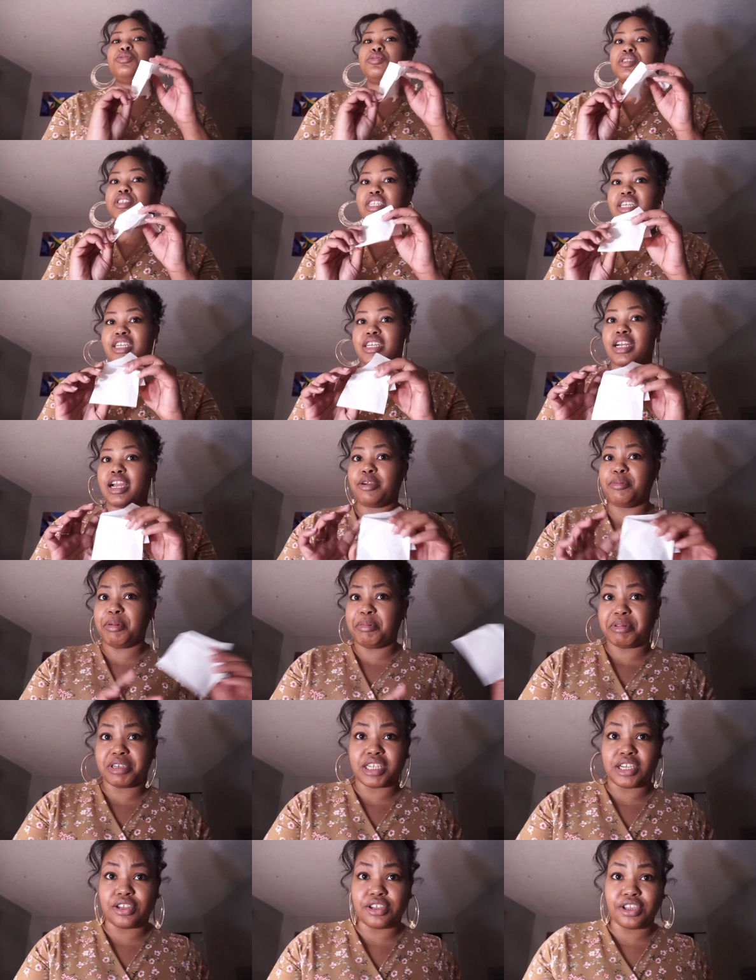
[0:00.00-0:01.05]
was really good i
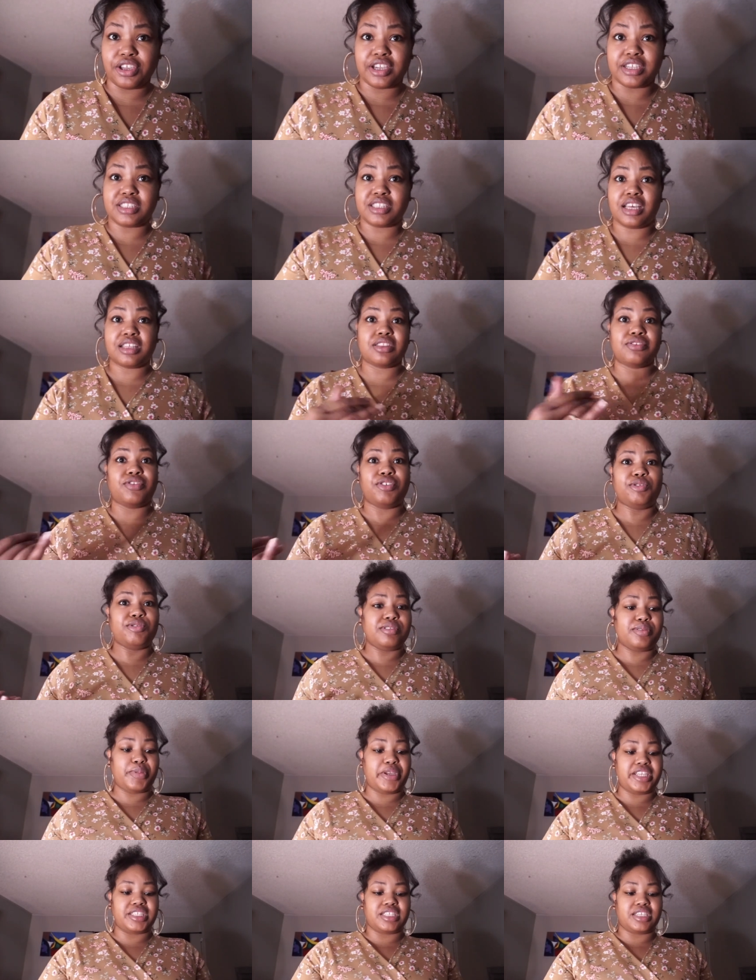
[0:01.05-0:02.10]
remember telling you guys that the food was
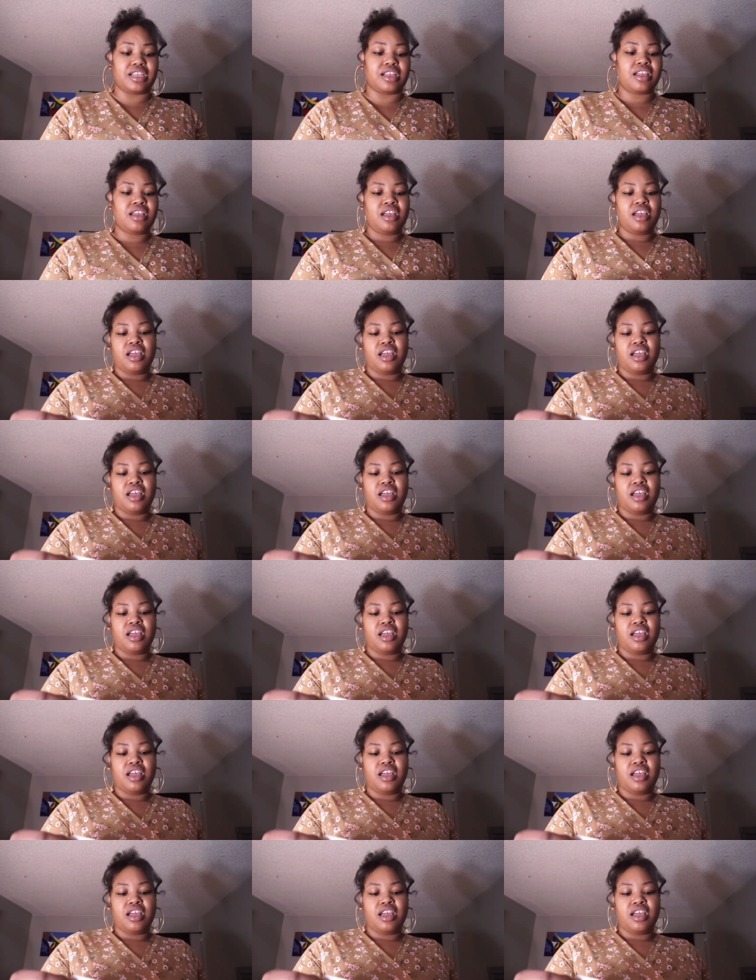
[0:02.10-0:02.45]
amazing